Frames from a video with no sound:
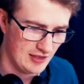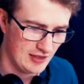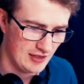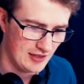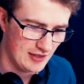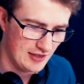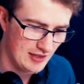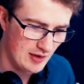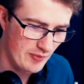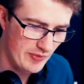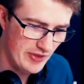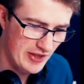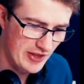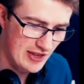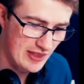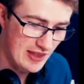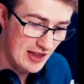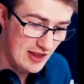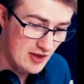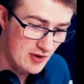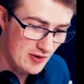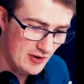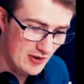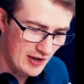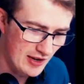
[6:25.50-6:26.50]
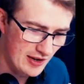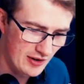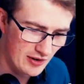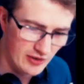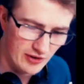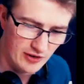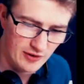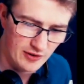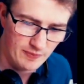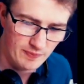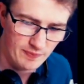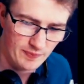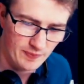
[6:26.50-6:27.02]
Something that you did,
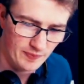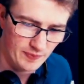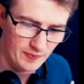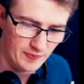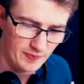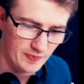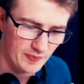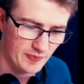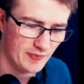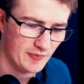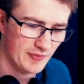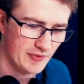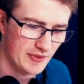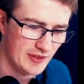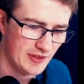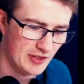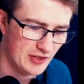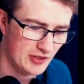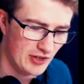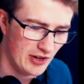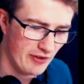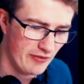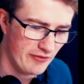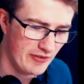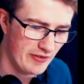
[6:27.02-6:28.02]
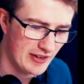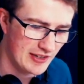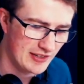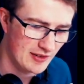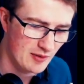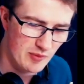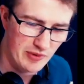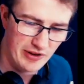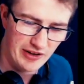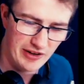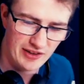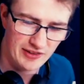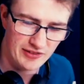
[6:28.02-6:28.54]
or you're trying to fix
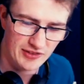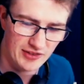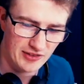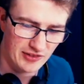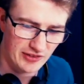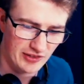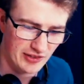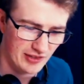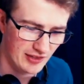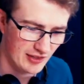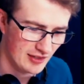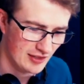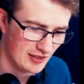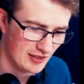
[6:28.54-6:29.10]
somebody else's